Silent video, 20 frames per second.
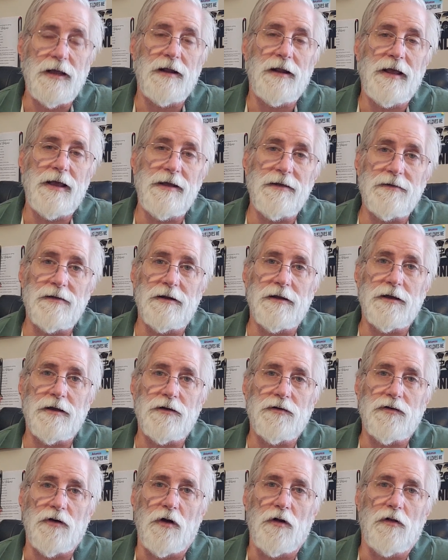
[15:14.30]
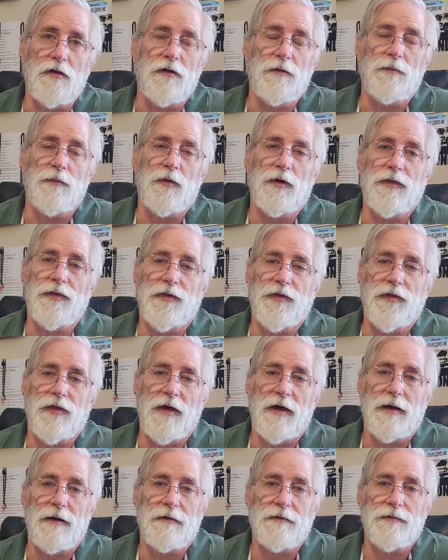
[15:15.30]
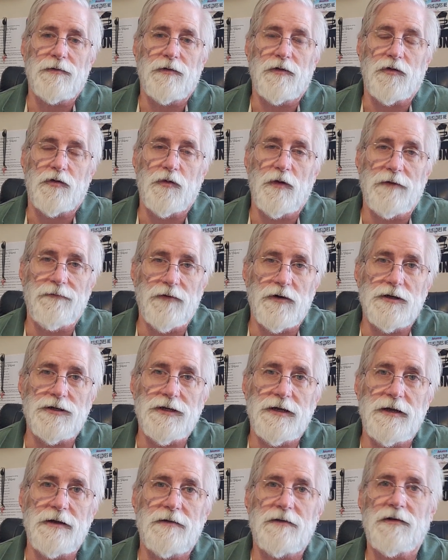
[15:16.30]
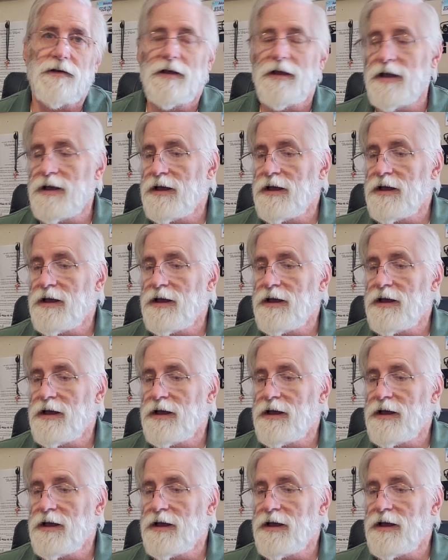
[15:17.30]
easily control them with the Swiffer sheets.